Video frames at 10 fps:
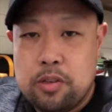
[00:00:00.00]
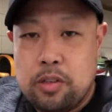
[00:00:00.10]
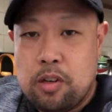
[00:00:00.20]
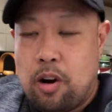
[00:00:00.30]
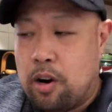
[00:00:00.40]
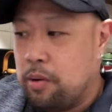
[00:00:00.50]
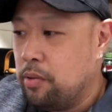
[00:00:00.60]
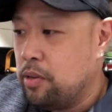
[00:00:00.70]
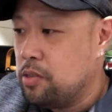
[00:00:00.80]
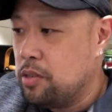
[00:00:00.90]
of guitar
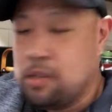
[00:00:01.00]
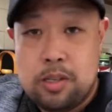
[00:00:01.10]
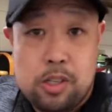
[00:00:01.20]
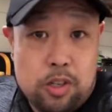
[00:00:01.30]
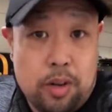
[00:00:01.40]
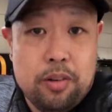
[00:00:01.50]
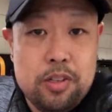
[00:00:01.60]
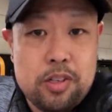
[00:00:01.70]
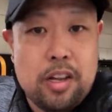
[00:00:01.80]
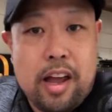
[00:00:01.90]
because it's generally just an